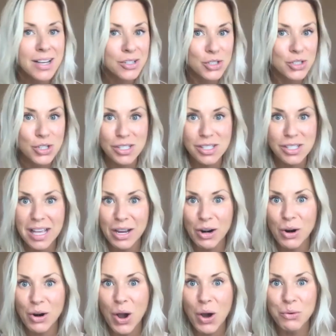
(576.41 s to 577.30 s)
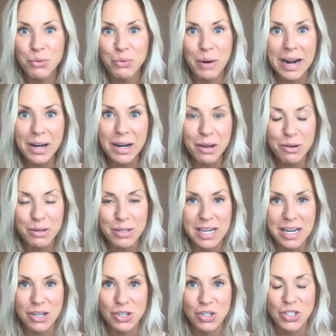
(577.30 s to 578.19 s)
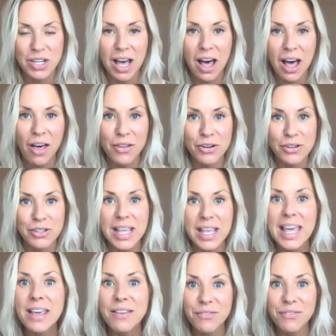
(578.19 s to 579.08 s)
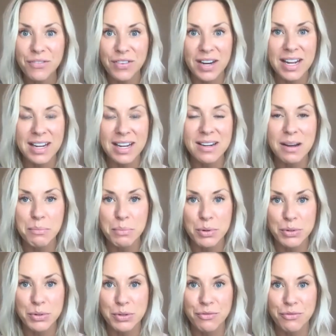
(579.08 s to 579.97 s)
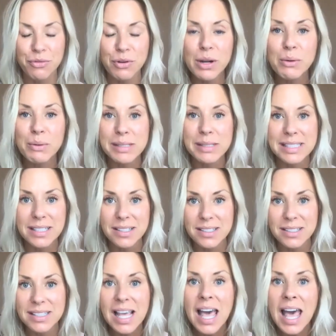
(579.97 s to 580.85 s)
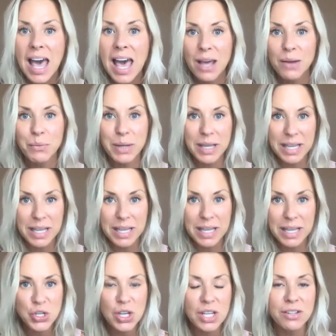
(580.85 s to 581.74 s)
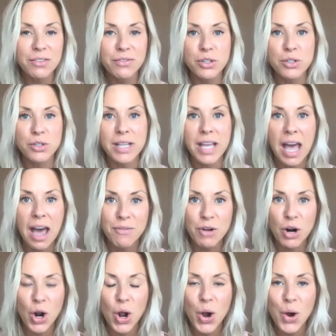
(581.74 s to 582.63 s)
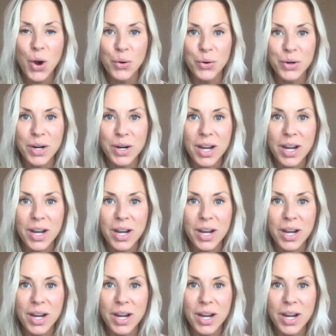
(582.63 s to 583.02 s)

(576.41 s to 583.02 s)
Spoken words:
It's just like our own radio station dial. There's infinite numbers of frequencies, and we each individually have our own.